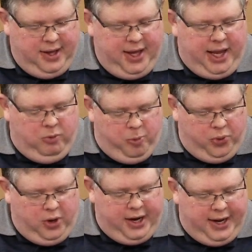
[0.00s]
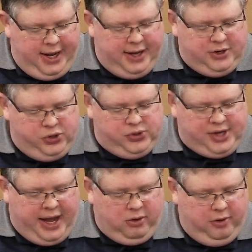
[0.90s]
he will put an end to
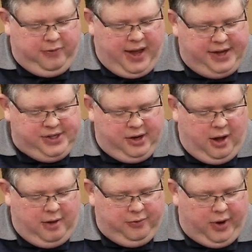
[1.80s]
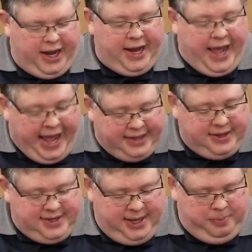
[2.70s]
sacrifice and offering. And at the
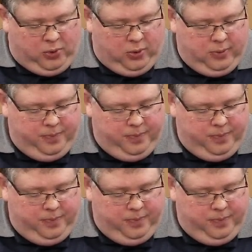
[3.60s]
temple,